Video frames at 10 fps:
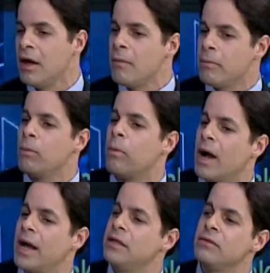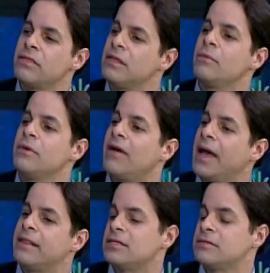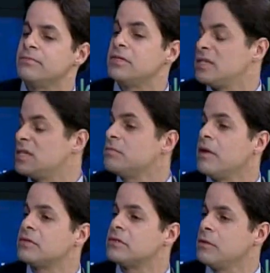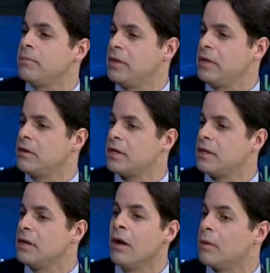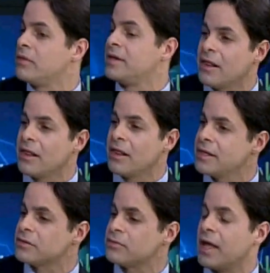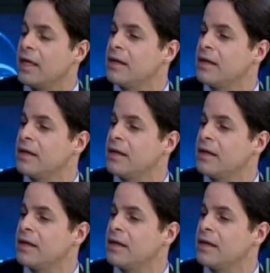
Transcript: But why do you think we've had this 6-month or so period where the dollar has rallied,